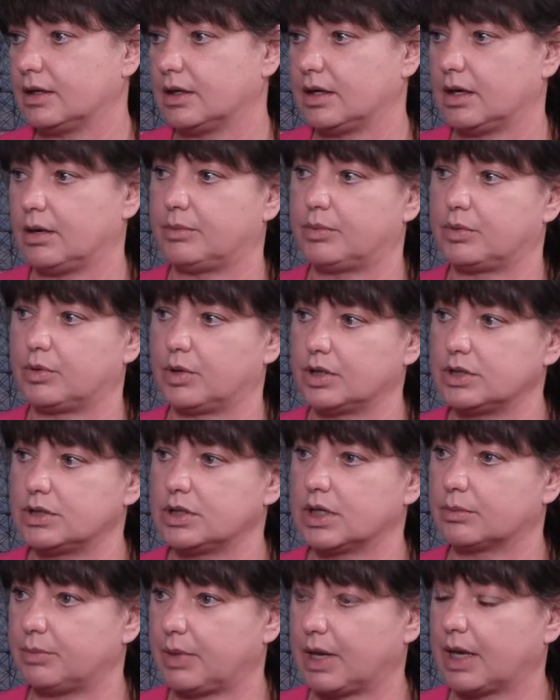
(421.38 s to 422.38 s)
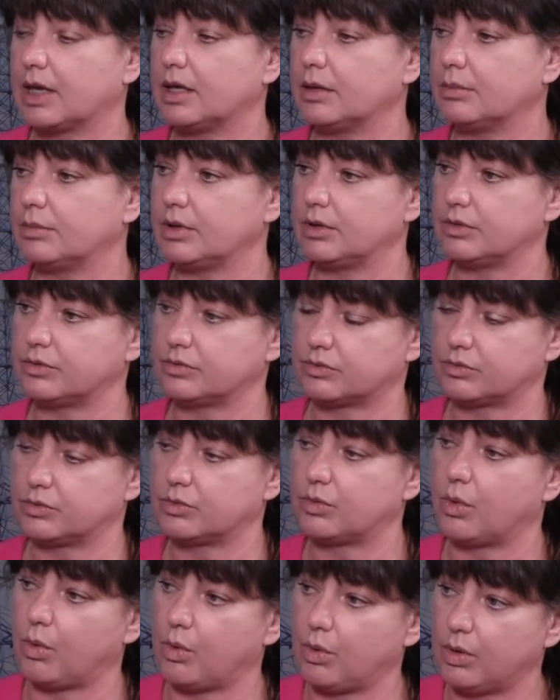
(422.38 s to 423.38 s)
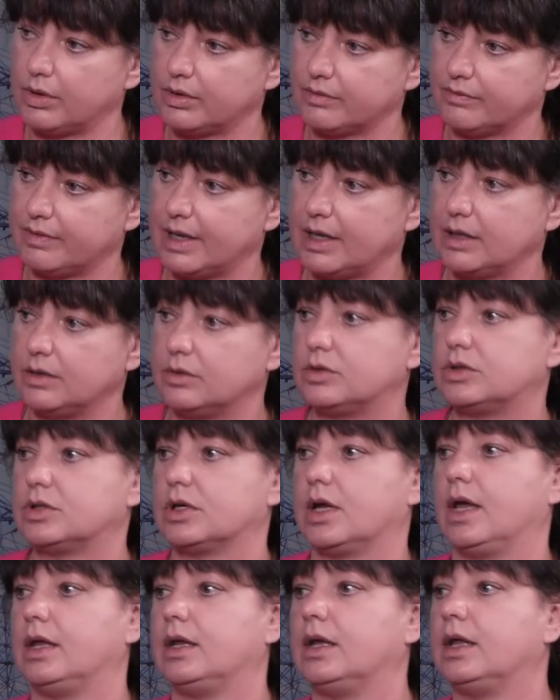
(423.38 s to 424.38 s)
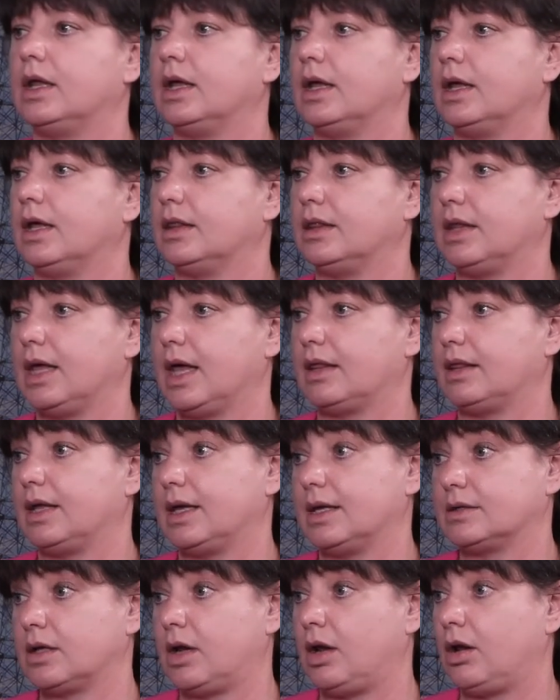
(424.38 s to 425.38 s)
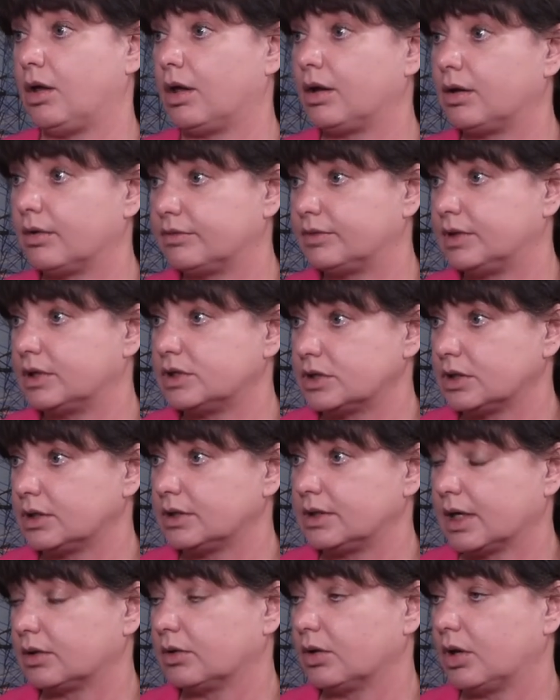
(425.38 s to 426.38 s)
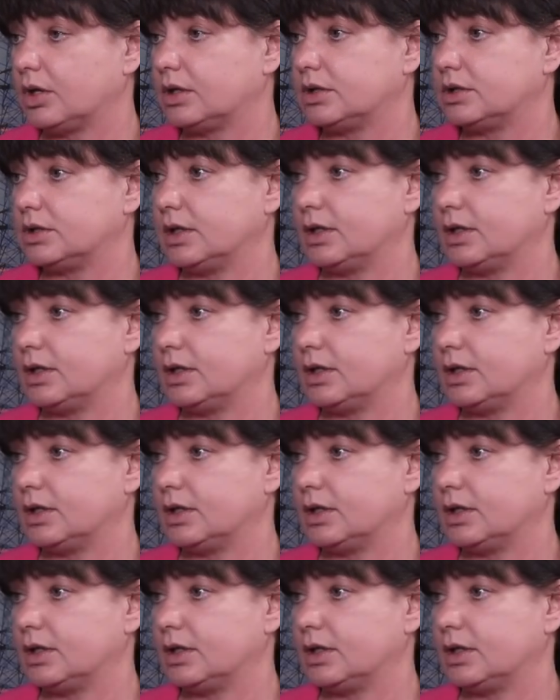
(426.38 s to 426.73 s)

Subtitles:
a project bankable through all the value chain, there's a lot of digital technology